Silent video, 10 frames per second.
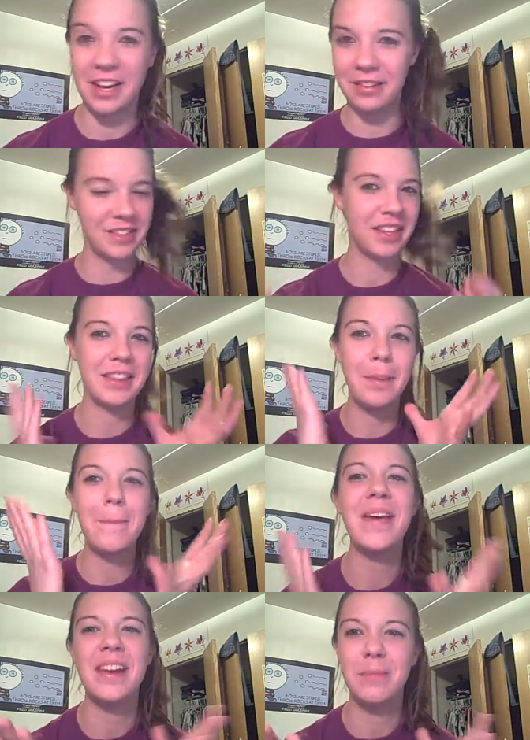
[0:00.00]
kind of, it's like the
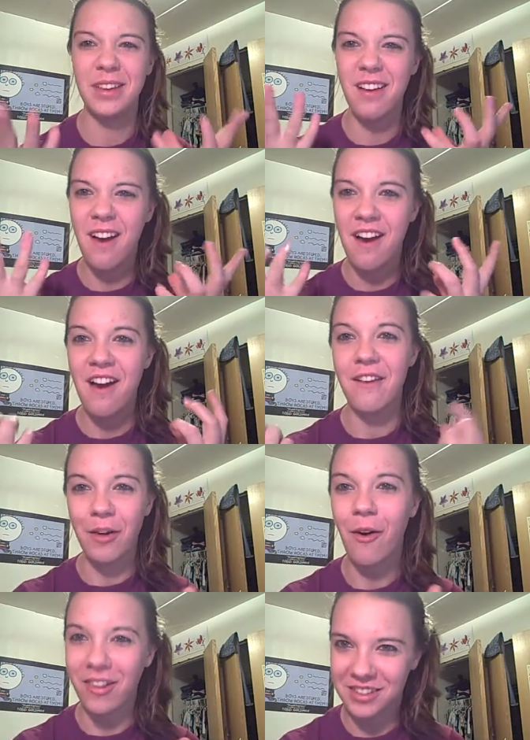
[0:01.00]
epitome
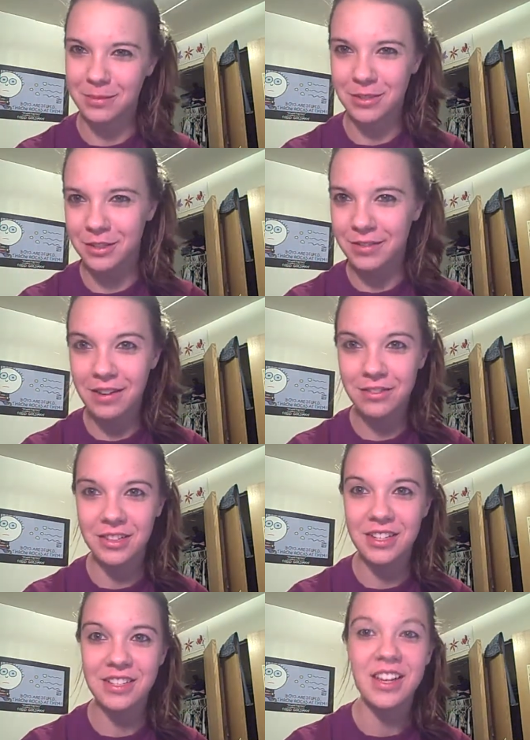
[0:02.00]
how awesome Survivor
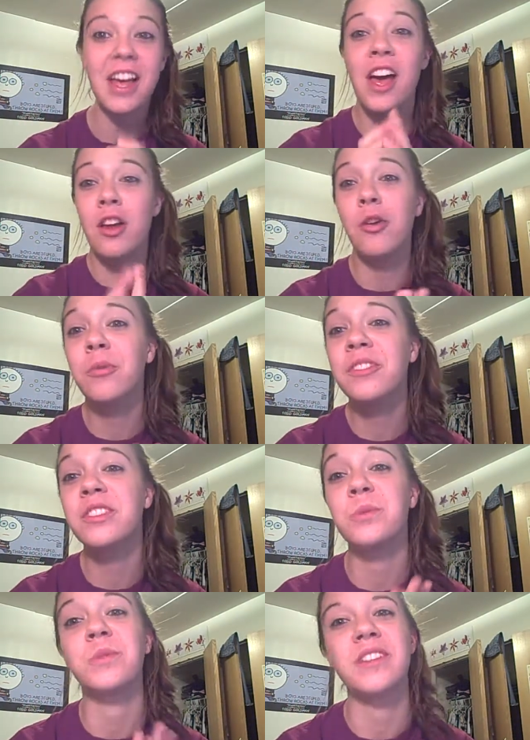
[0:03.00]
is. And hopefully
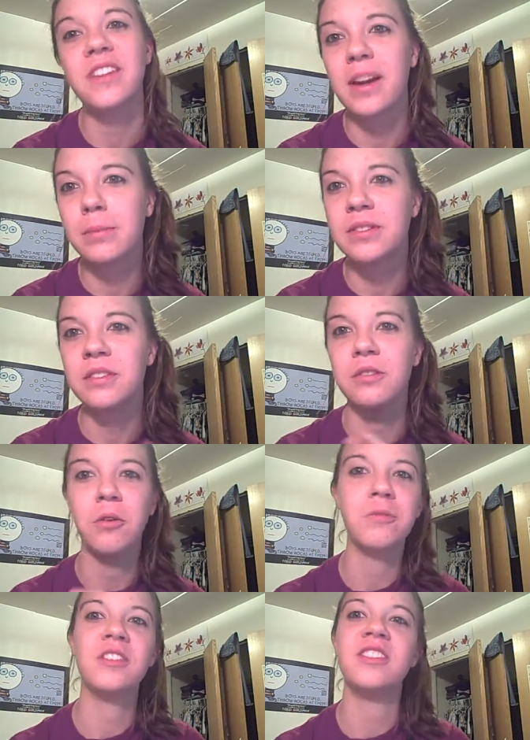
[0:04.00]
it's a really good episode, and
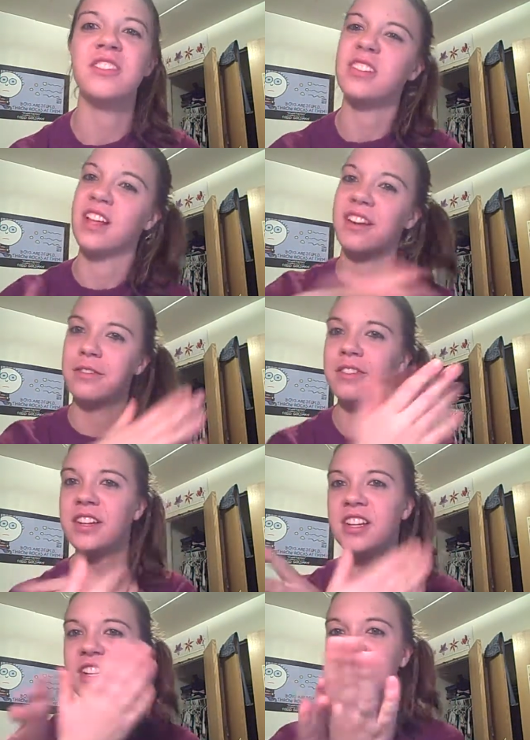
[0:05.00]
hopefully there's a lot of
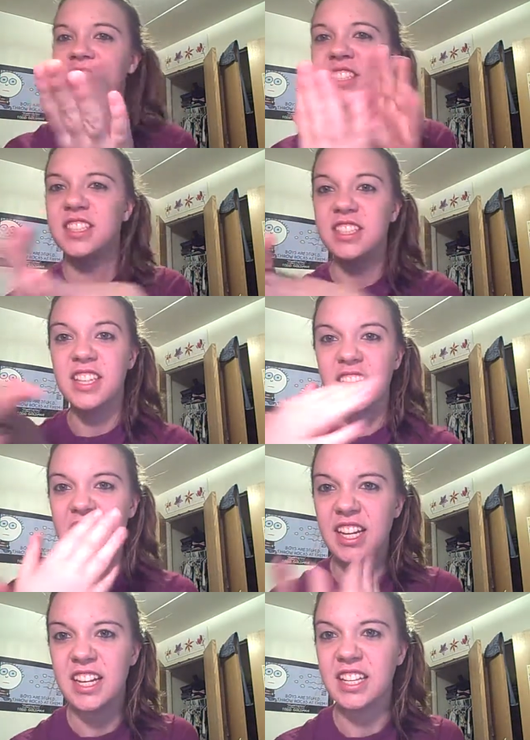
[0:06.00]

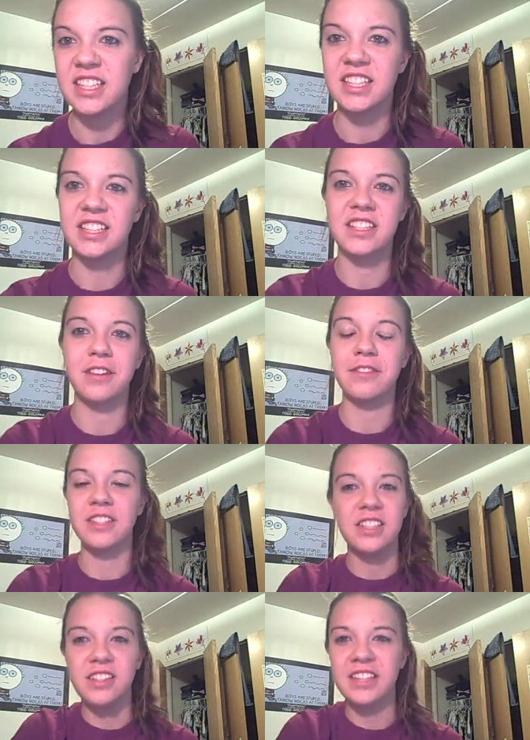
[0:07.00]
snakiness and stuff,
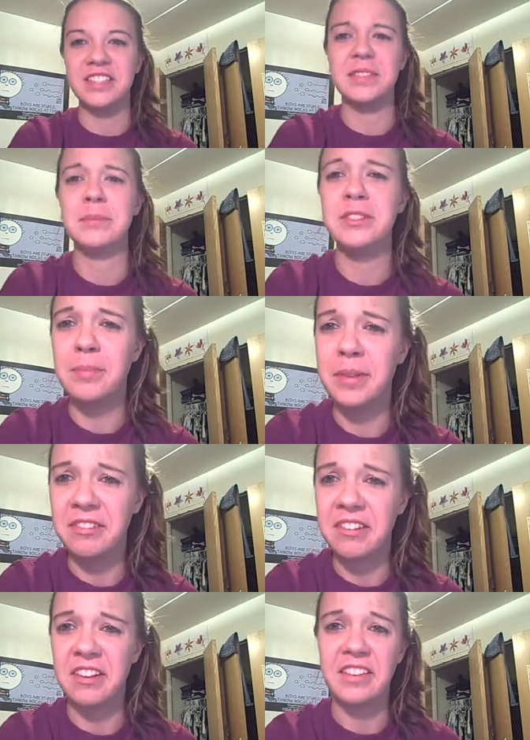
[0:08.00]
because there seems to have been
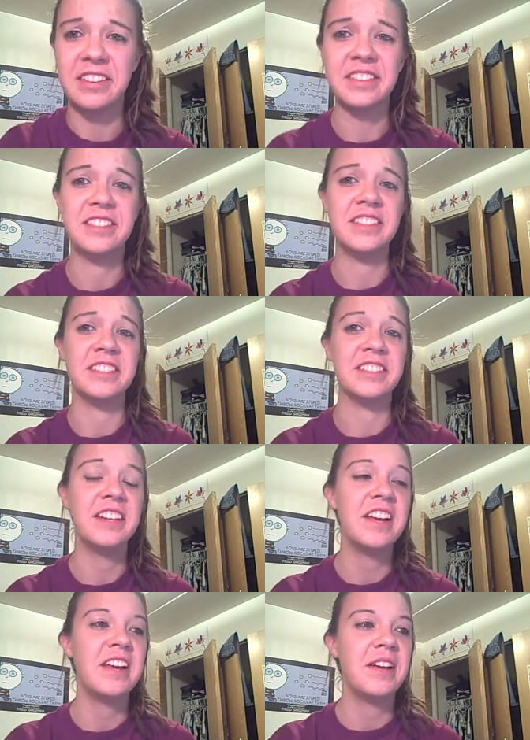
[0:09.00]
a lot of that this season.
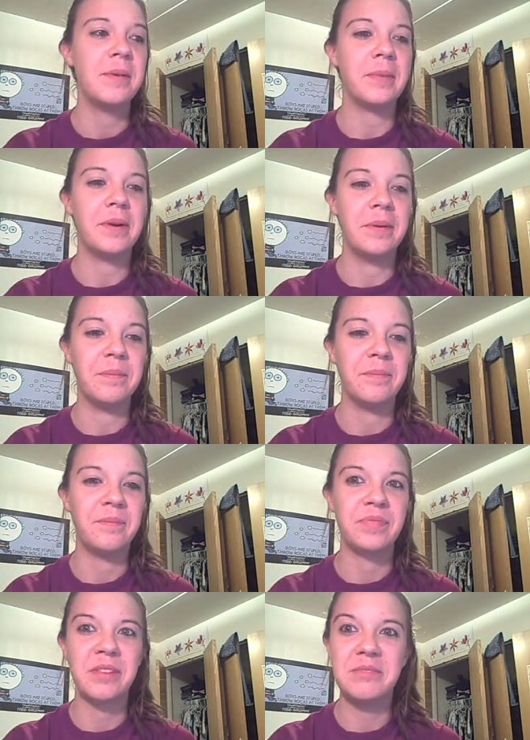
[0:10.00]
But um,
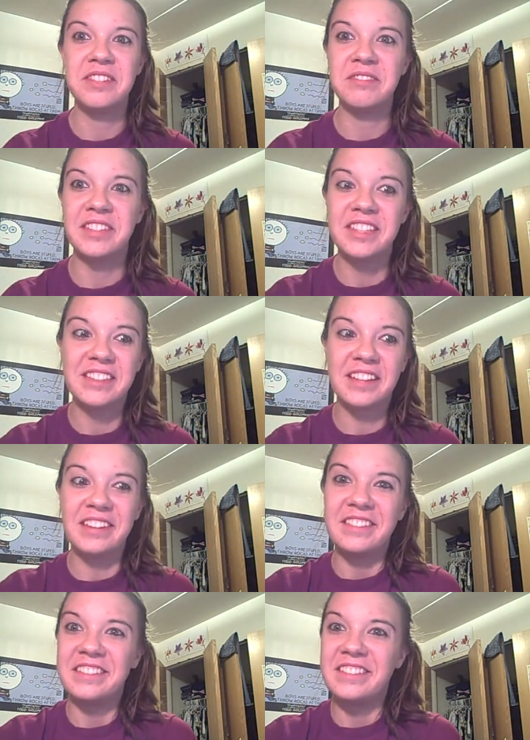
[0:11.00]
I'm just really
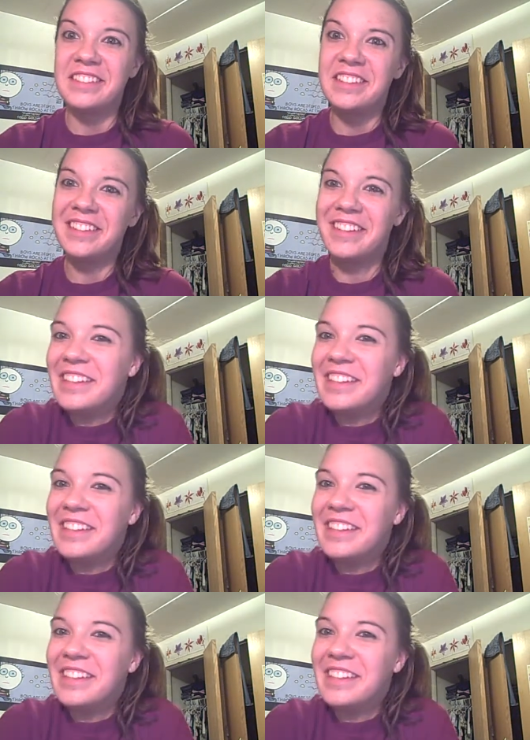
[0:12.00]
excited to see